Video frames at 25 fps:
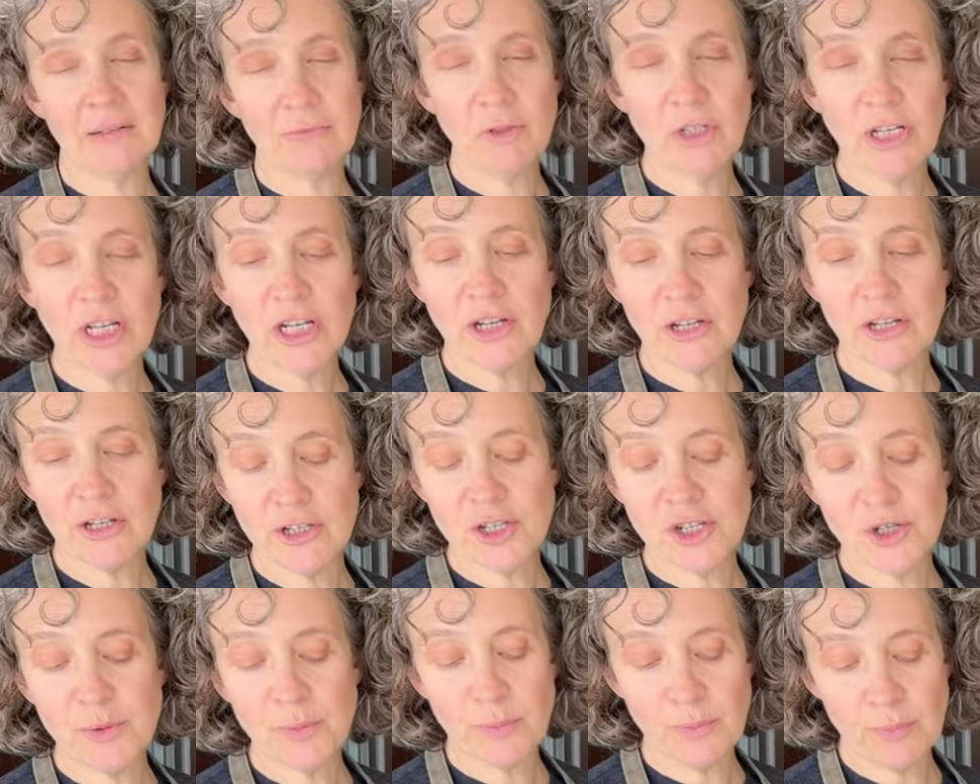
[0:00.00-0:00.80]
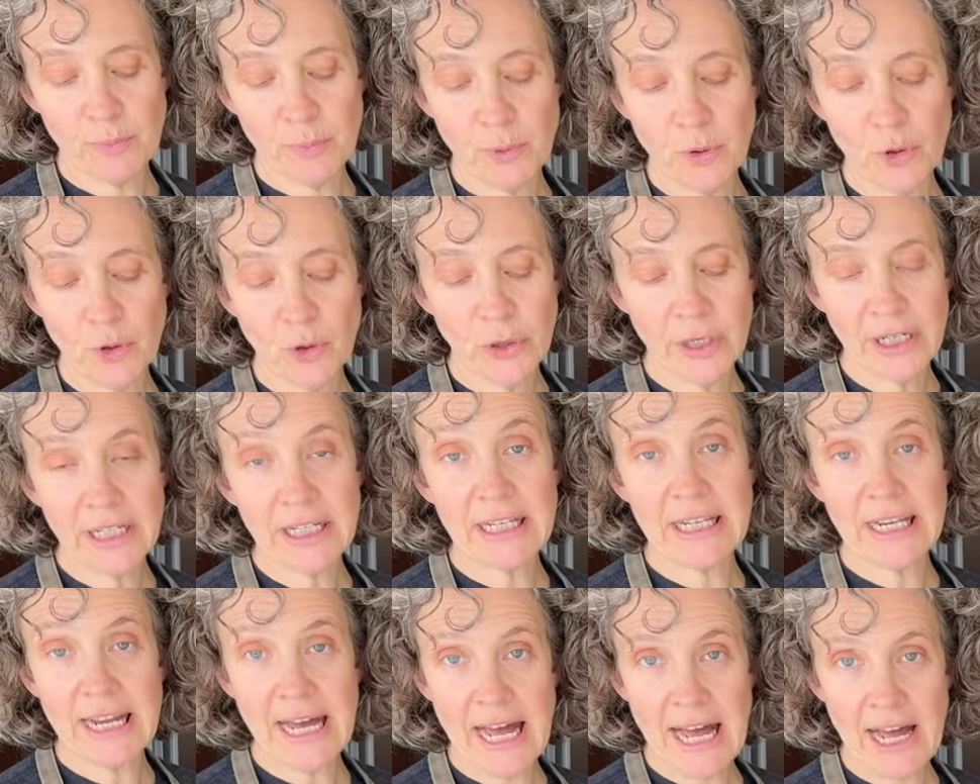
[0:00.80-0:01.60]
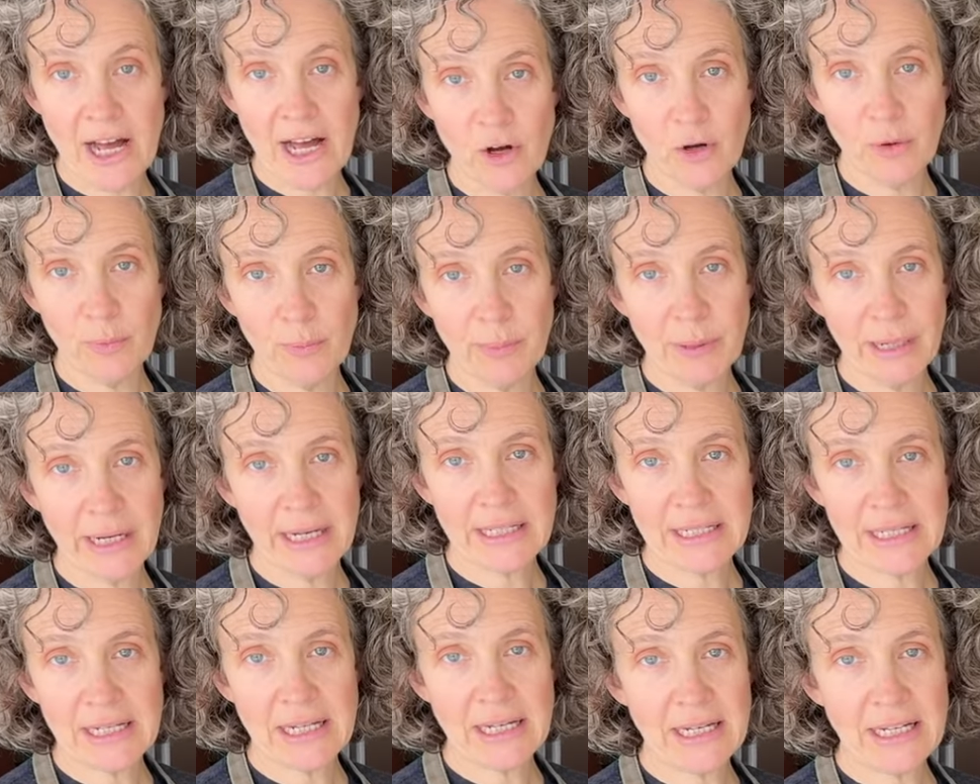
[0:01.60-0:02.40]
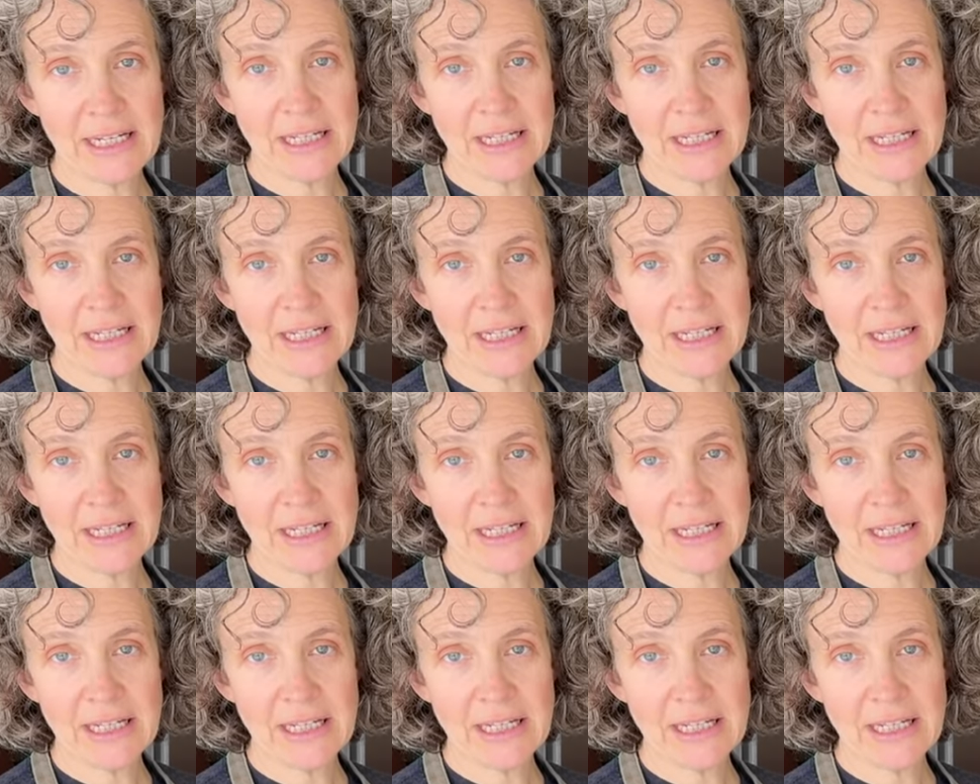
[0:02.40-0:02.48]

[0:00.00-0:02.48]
we are going to pour it now, but